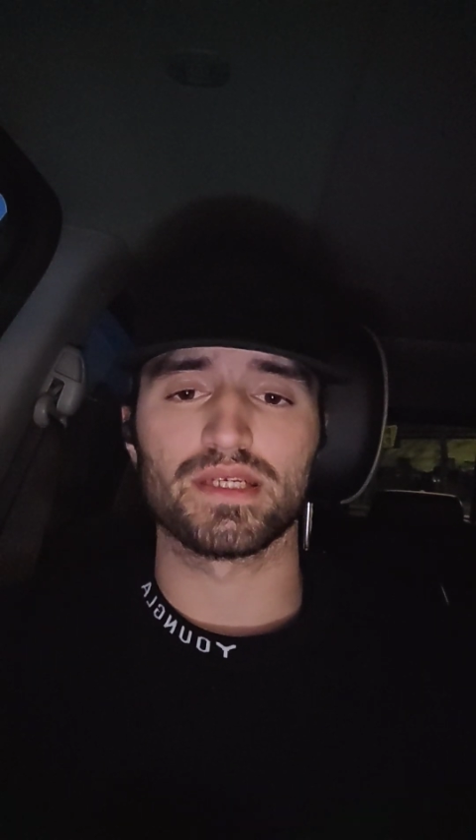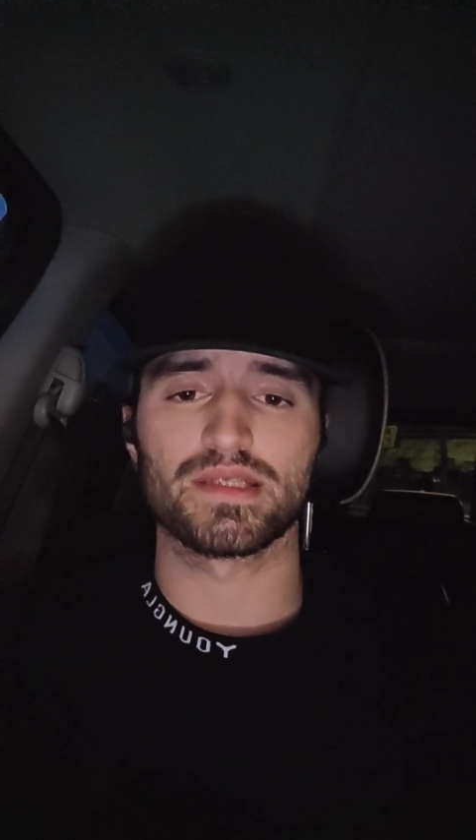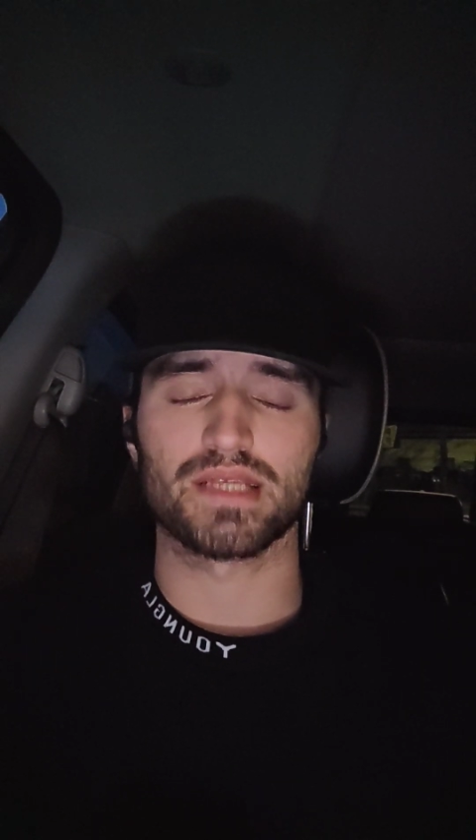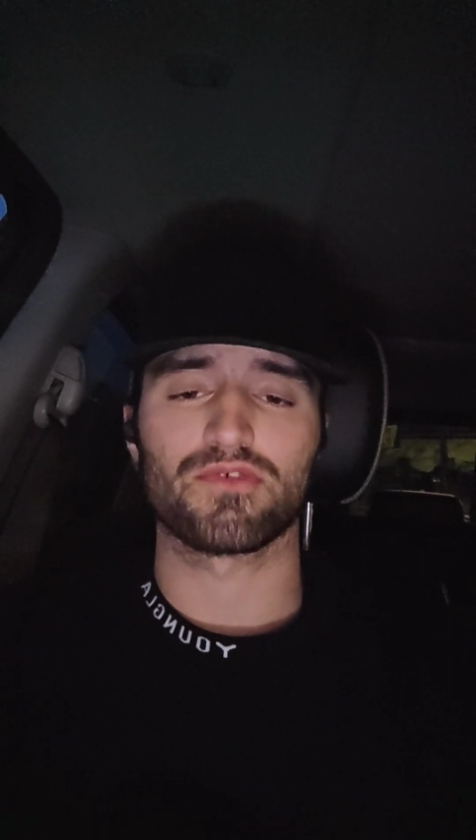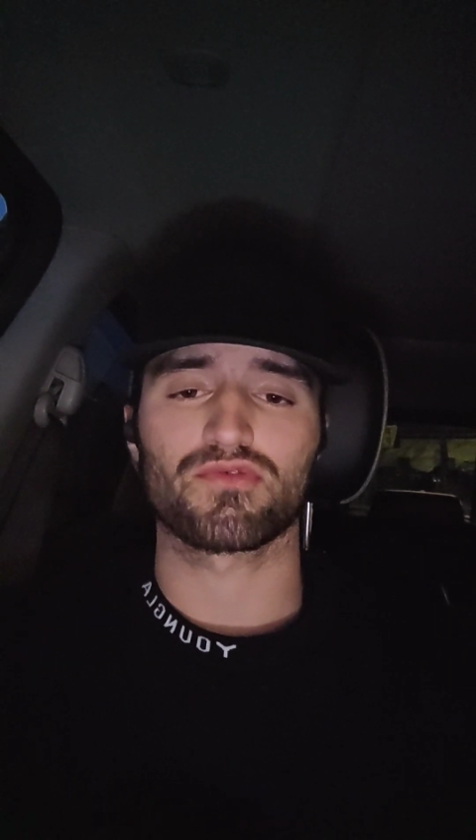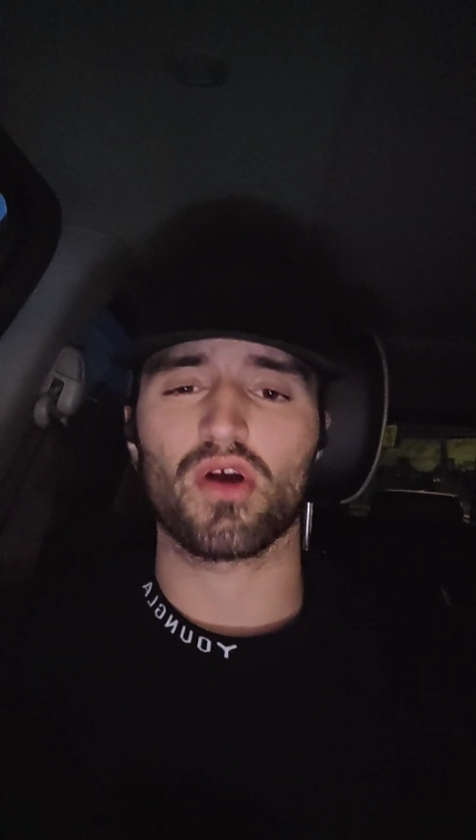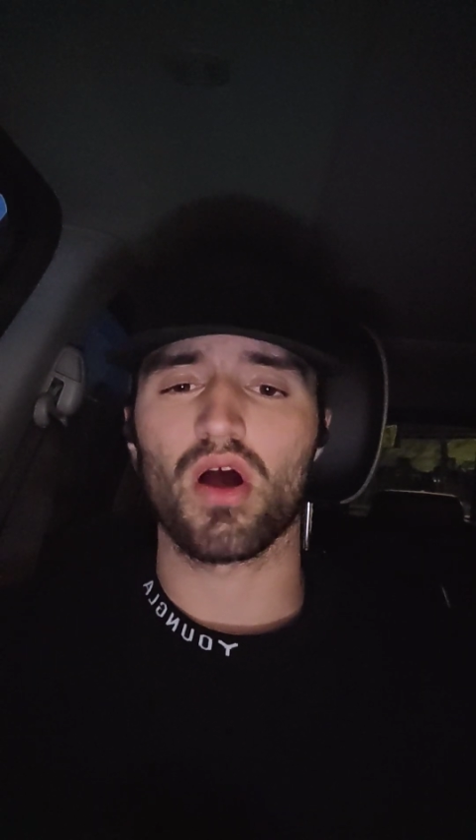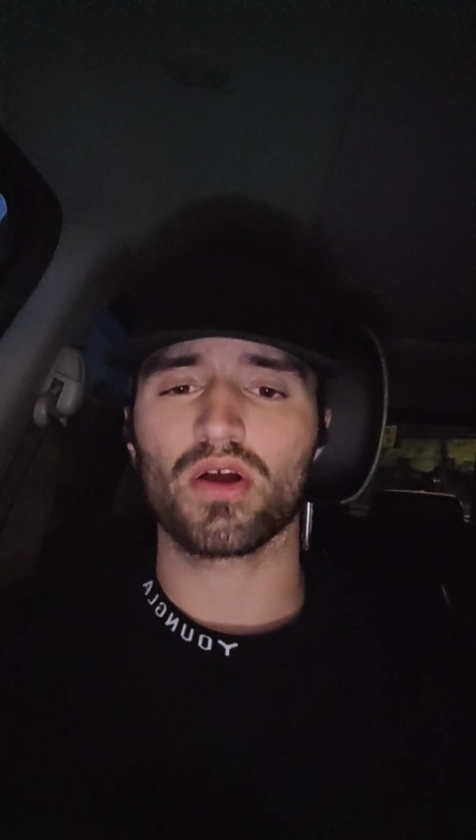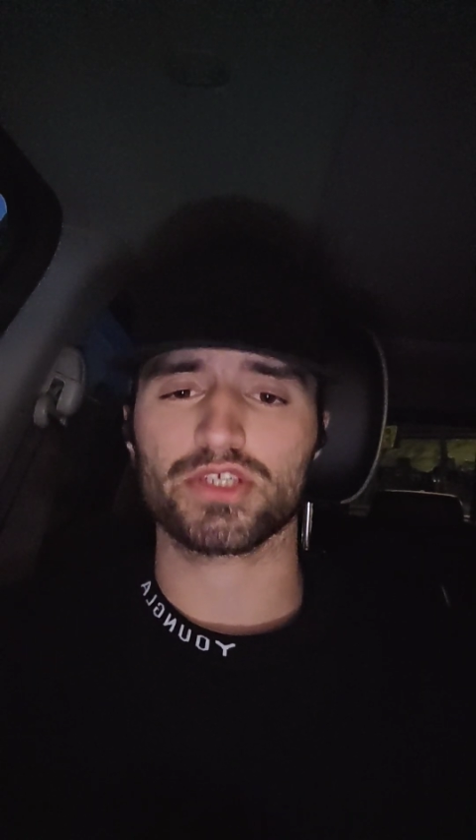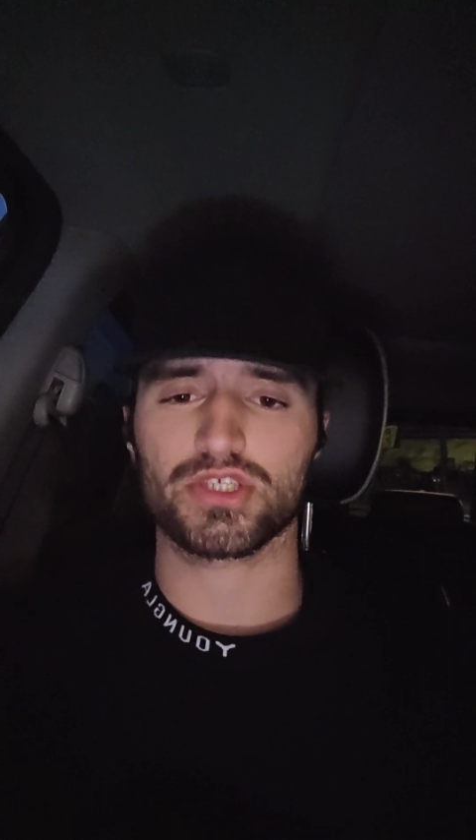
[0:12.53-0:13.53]
is a
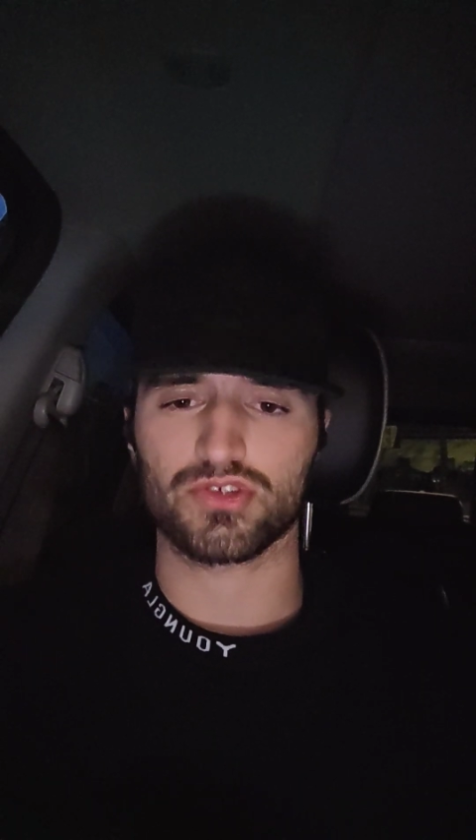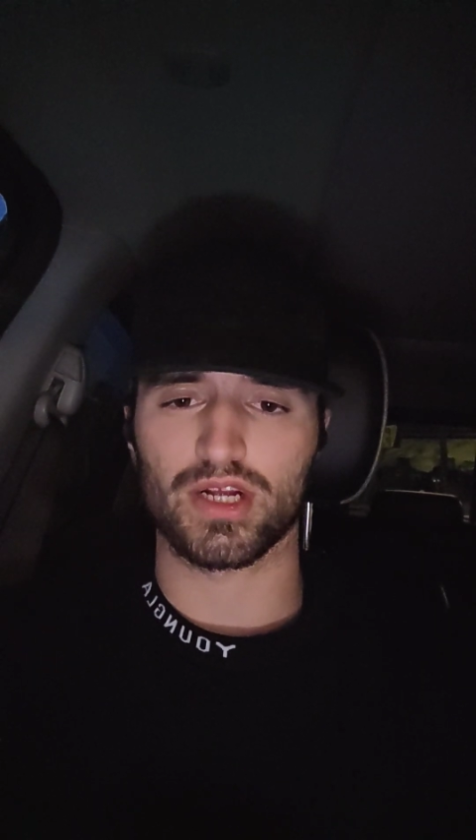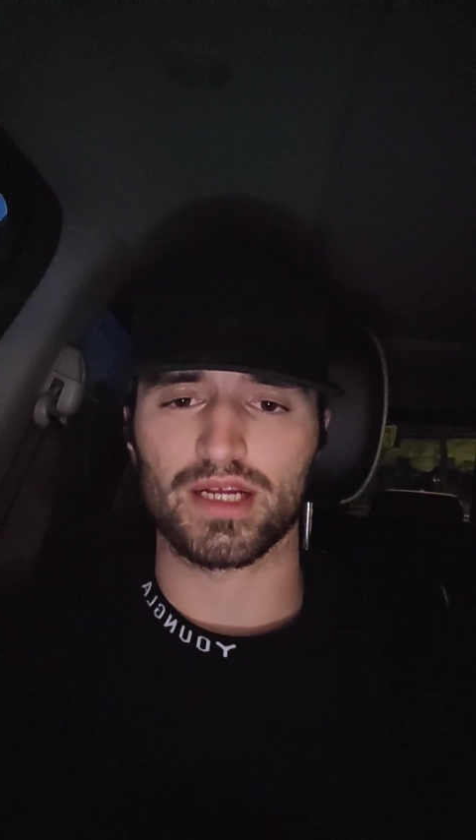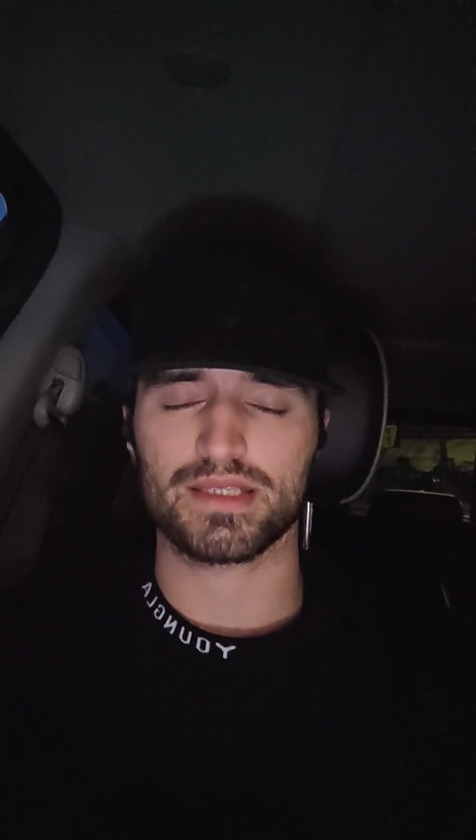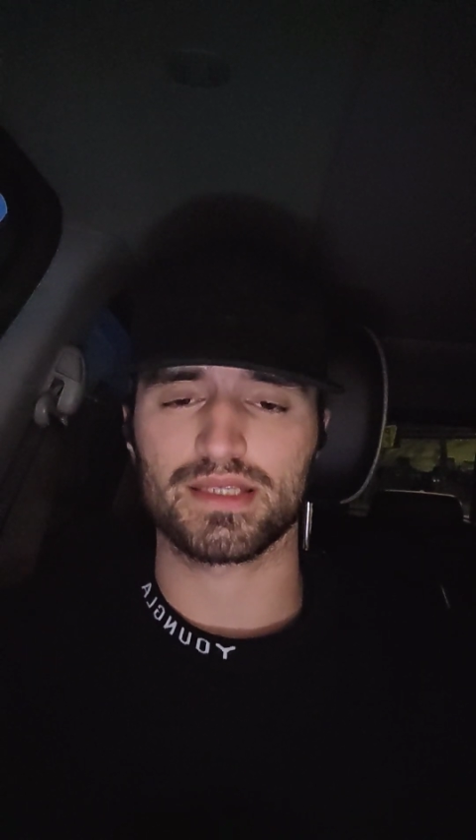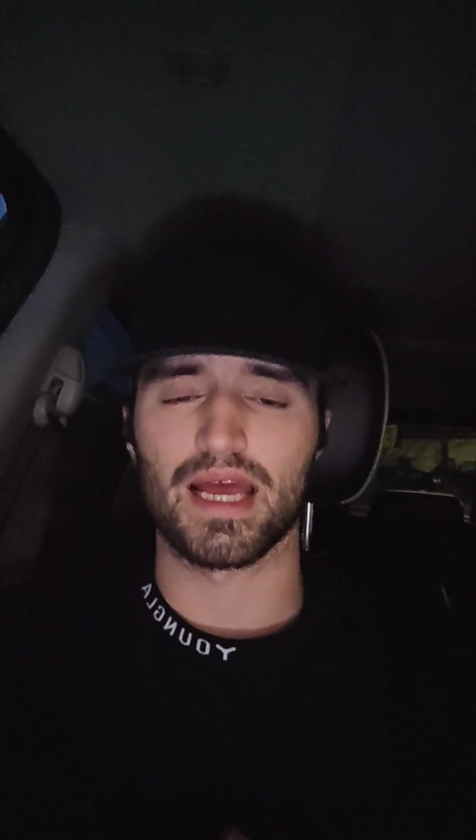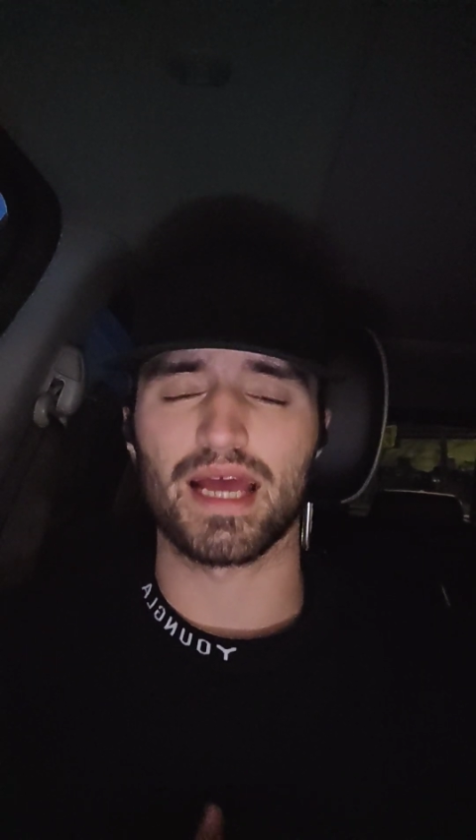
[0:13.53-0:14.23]
ROG STRIX